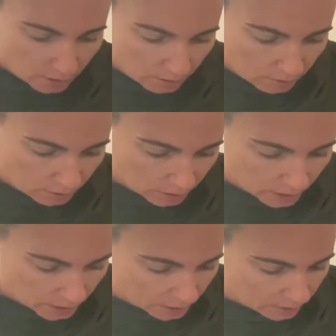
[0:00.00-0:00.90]
So I'm going
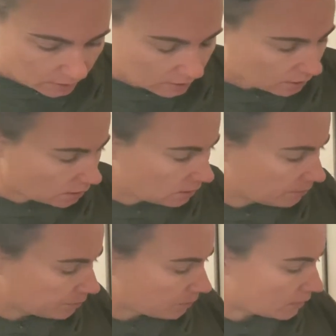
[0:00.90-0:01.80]
to add
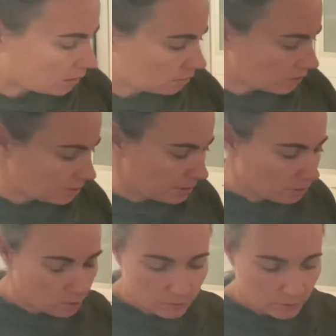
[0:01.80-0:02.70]
some, the recipe
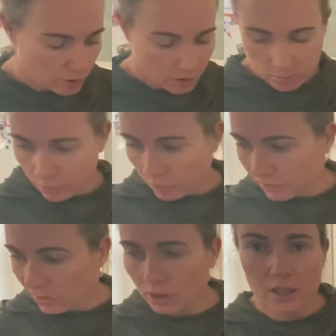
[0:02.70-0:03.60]
calls for chicken broth.
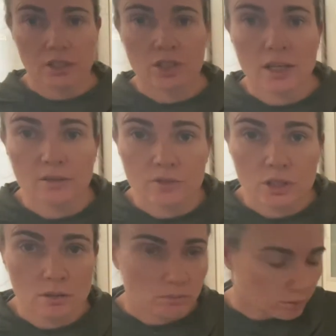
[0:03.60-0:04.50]
I don't actually have
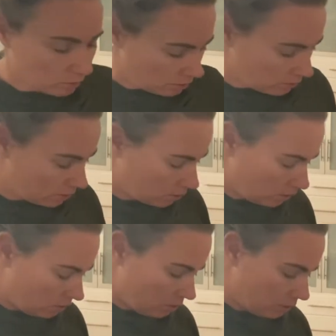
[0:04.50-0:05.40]
chicken broth, so I
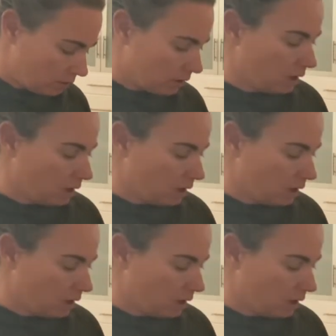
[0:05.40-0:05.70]
just use